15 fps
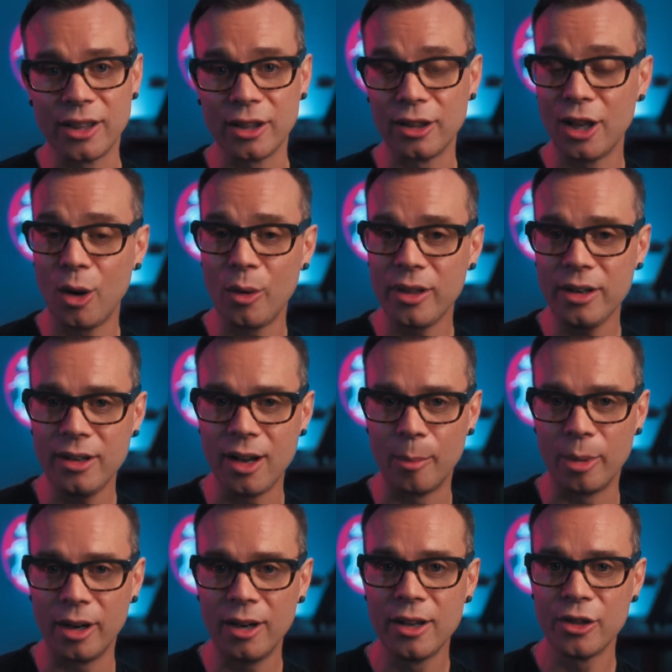the lower the
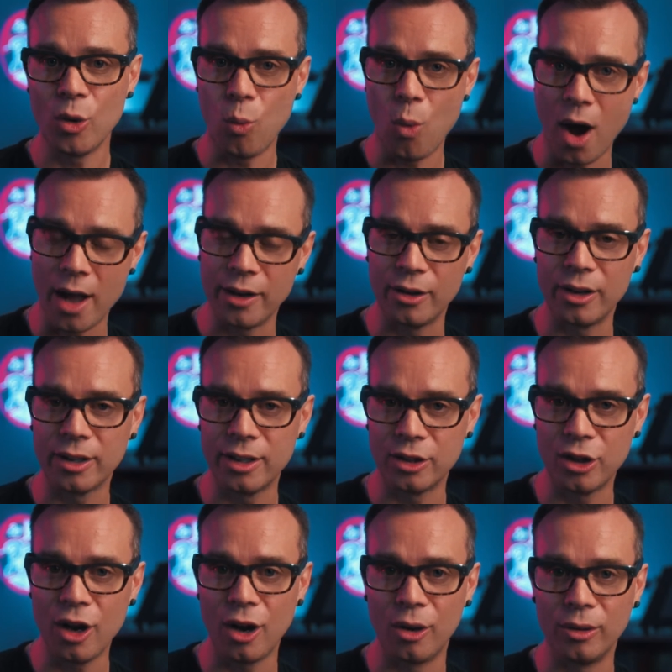number, the wider it can
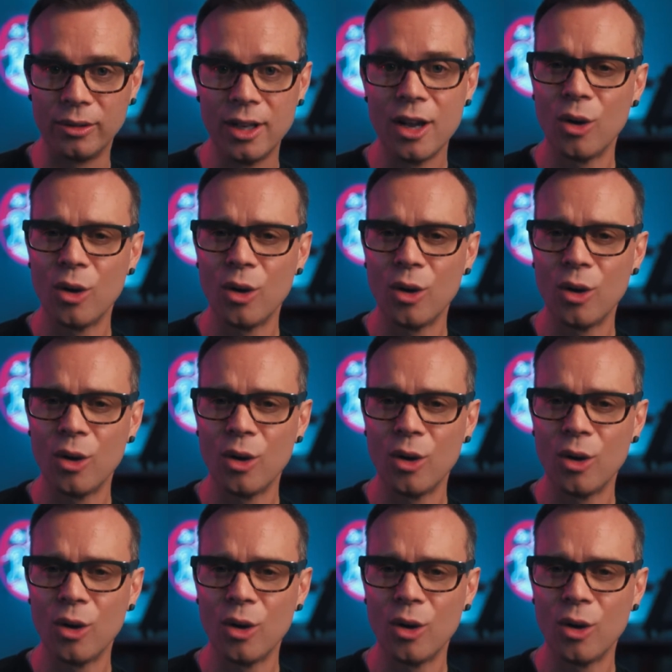go.